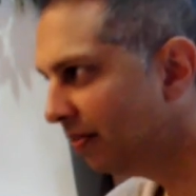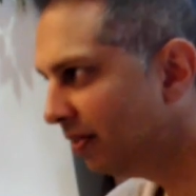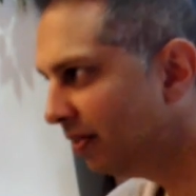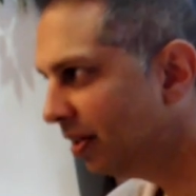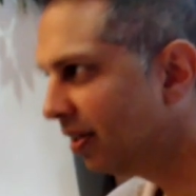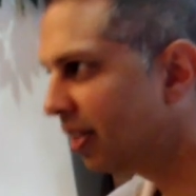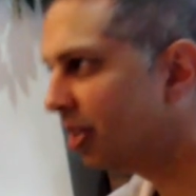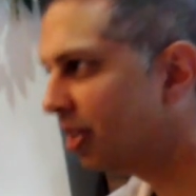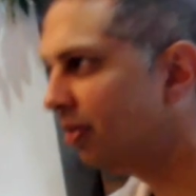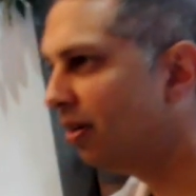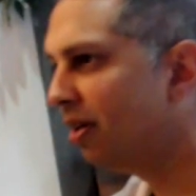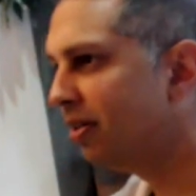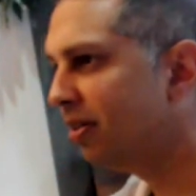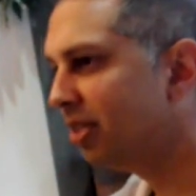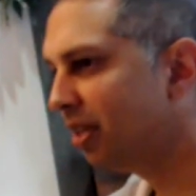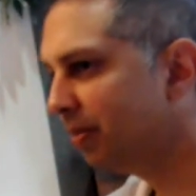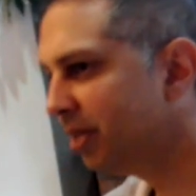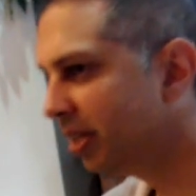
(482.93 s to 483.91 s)
you feel like you're
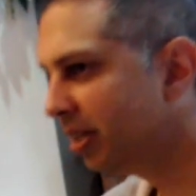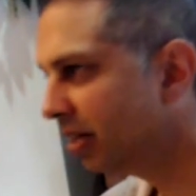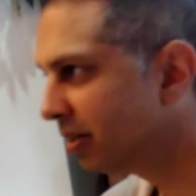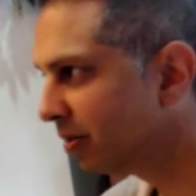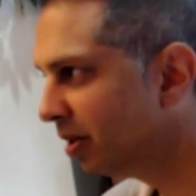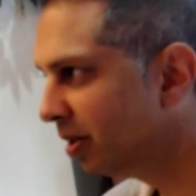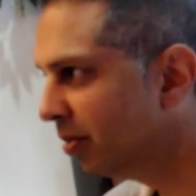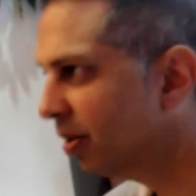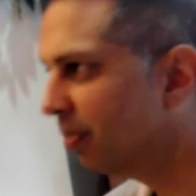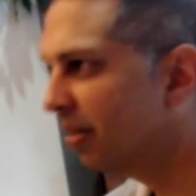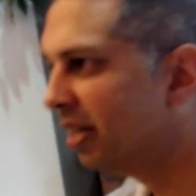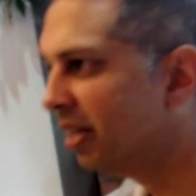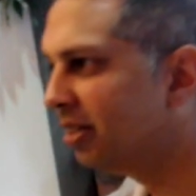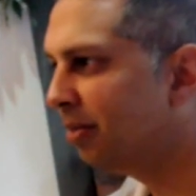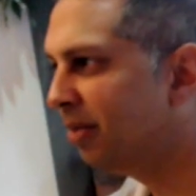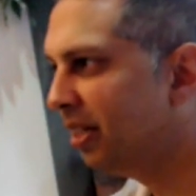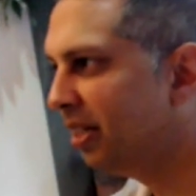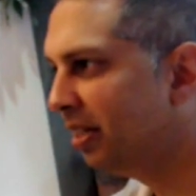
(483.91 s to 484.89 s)
onto something, you got some good
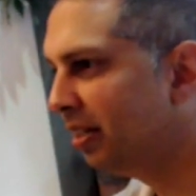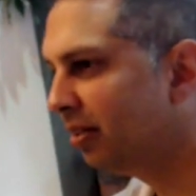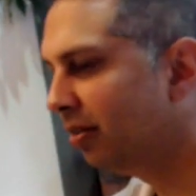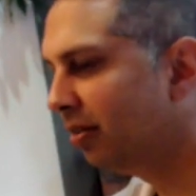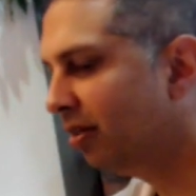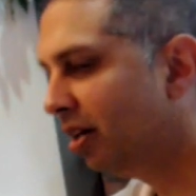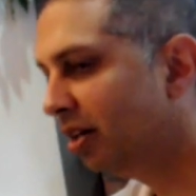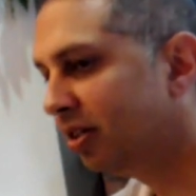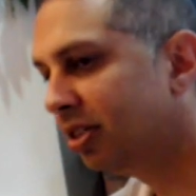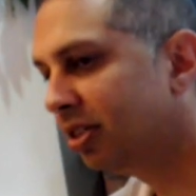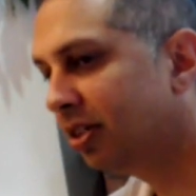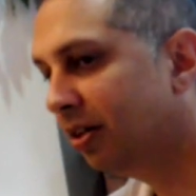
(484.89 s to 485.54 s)
momentum leading into launch.